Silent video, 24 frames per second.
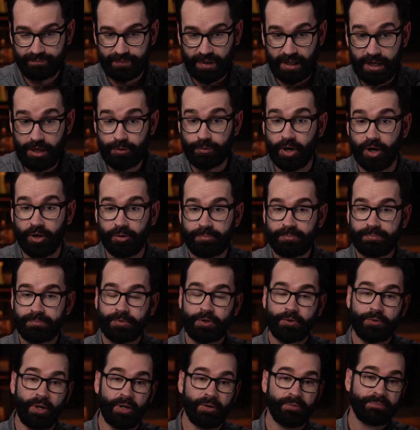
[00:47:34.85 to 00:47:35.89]
And he wrote,
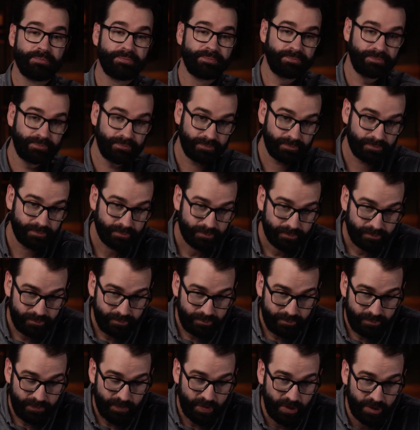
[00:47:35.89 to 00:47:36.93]
quote,
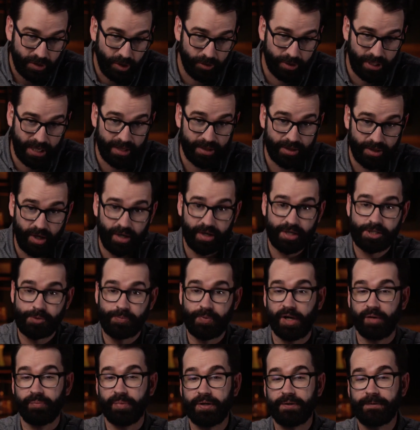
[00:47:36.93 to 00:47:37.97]
okay, thought
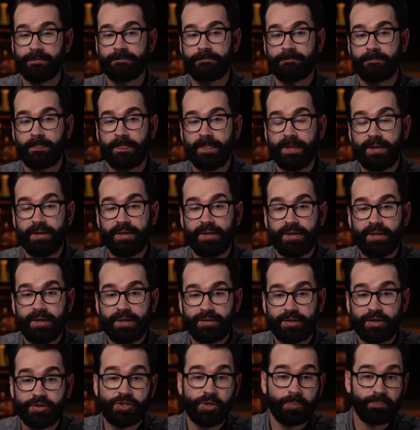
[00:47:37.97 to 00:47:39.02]
experiment.
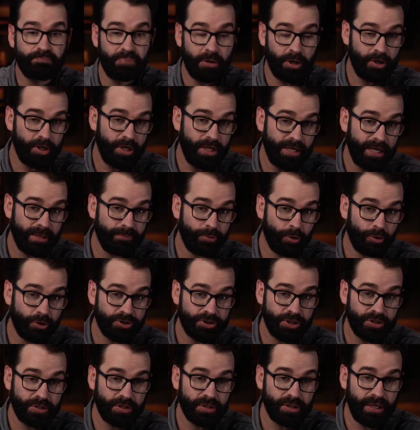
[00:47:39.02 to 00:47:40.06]
There's a burning
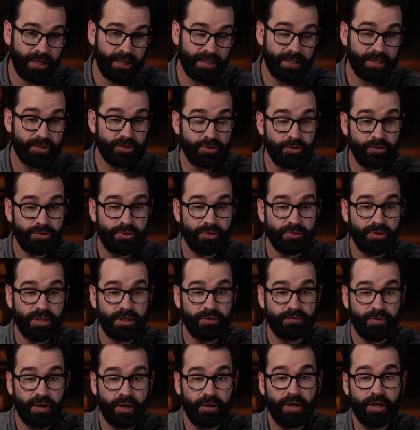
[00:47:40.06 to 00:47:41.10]
abortion clinic, and due to
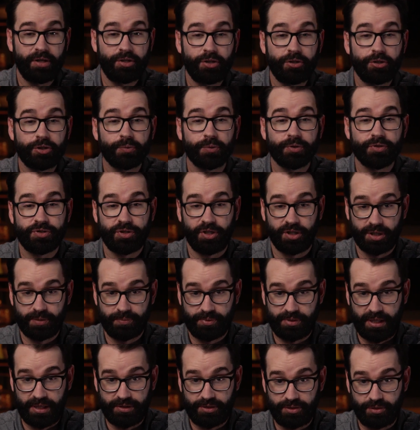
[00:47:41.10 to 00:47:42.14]
the very unusual
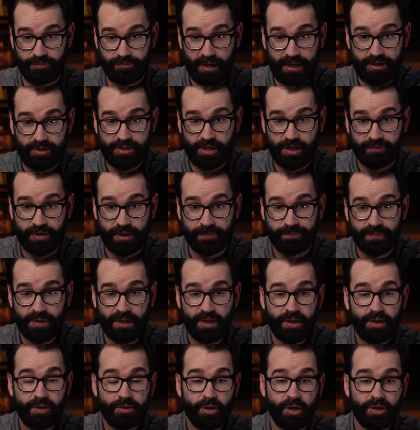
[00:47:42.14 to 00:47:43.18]
circumstances you find yourself in,
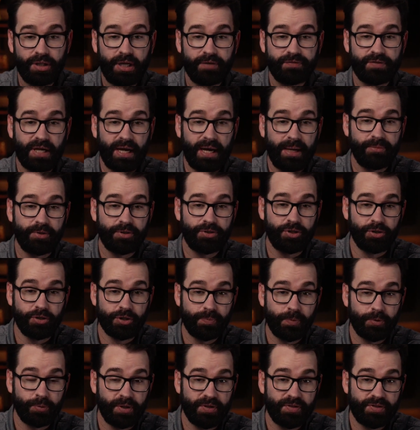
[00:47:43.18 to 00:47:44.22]
you only have time to
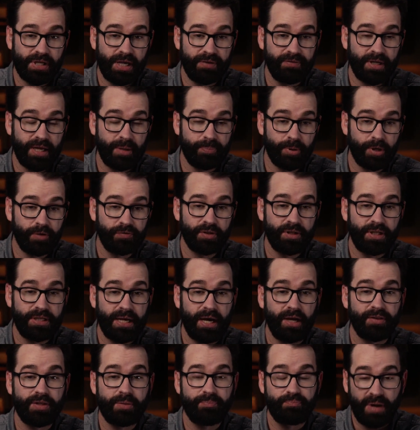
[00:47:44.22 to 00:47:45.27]
choose between saving a perfectly
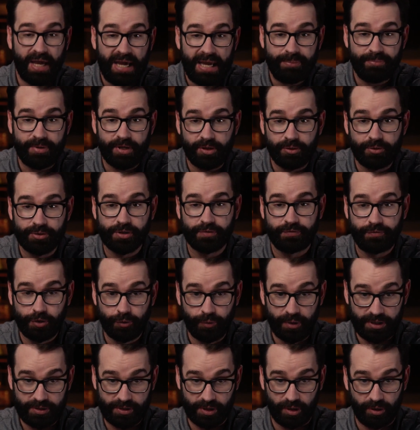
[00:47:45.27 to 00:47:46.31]
healthy baby who's a few
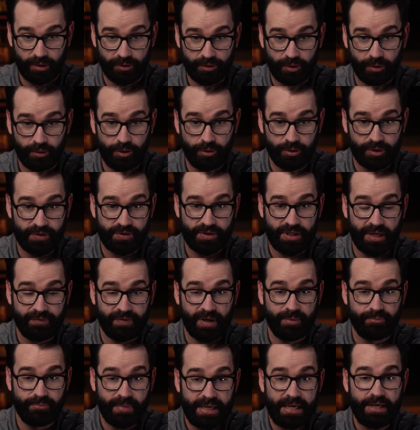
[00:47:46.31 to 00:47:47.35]
weeks old, or you could save
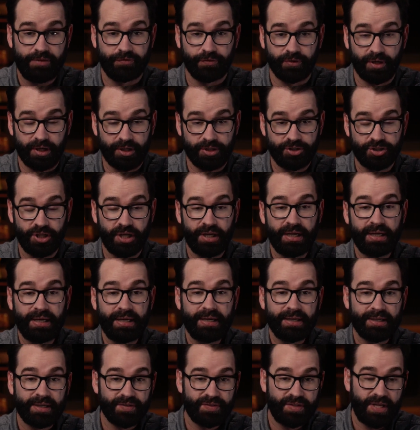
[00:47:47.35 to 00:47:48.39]
a mini fridge
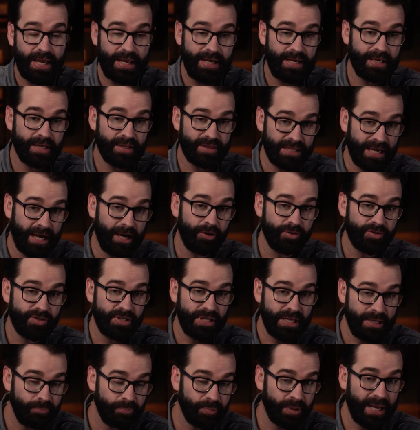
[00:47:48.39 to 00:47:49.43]
containing
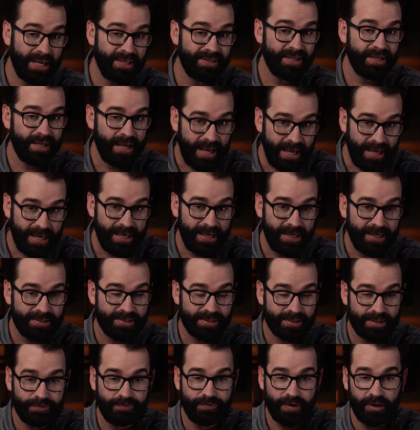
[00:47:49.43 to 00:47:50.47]
1,000 implanted
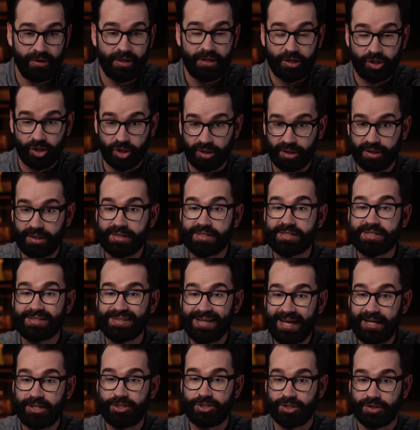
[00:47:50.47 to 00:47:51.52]
eggs at the very earliest
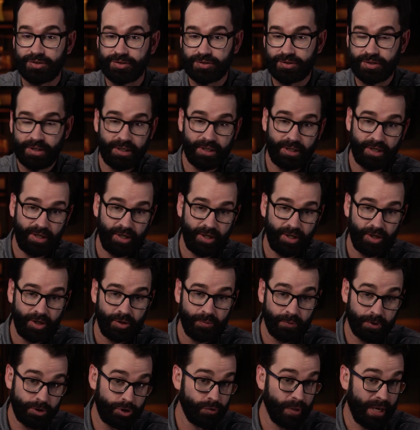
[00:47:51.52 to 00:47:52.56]
stages.
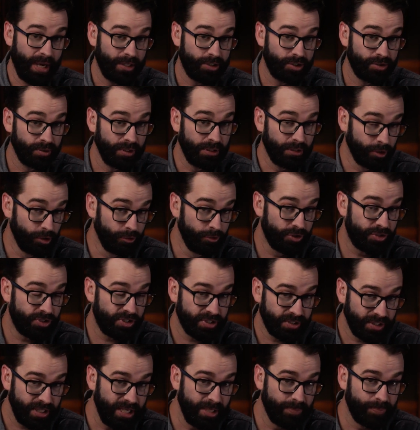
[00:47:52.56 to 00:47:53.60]
Would you actually lose
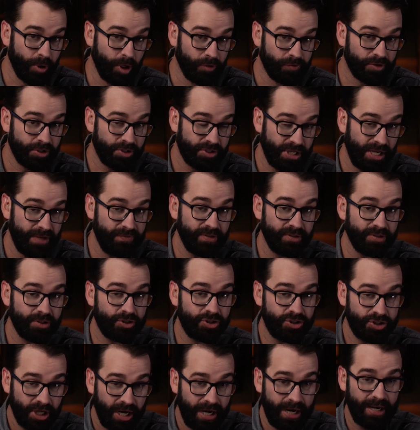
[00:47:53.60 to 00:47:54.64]
sleep over saving the
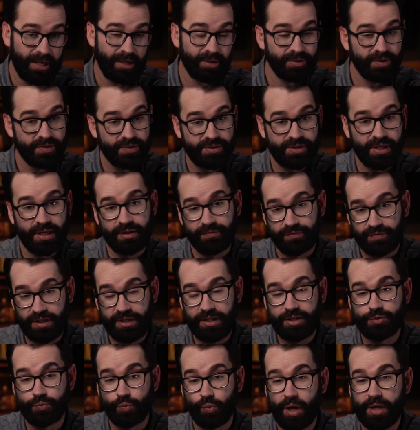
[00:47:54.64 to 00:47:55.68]
child instead of
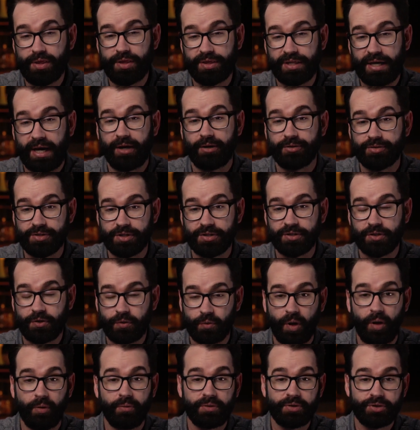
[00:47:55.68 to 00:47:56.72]
these 1,000,
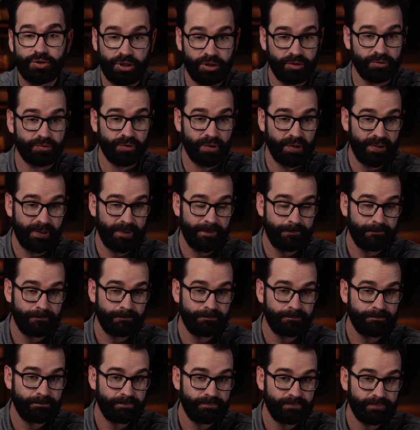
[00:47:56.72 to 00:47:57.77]
quote, children?
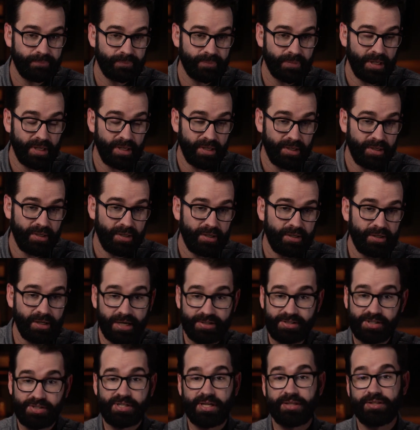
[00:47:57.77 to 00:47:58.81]
Now,
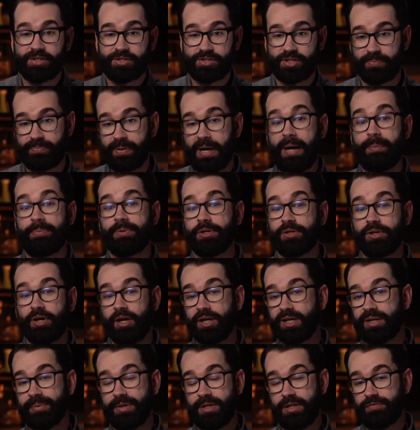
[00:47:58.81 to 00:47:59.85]
as I said, this is a popular
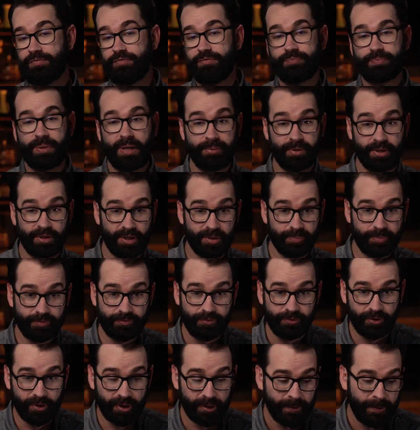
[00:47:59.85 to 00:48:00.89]
argument. You've probably heard it
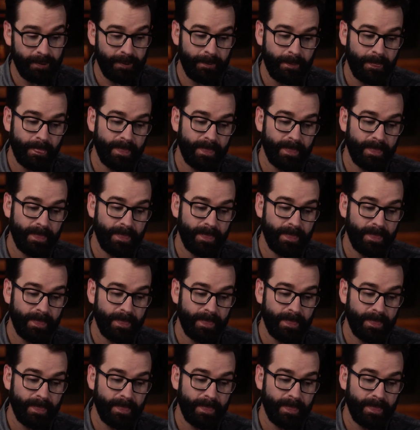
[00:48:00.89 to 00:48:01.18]
before.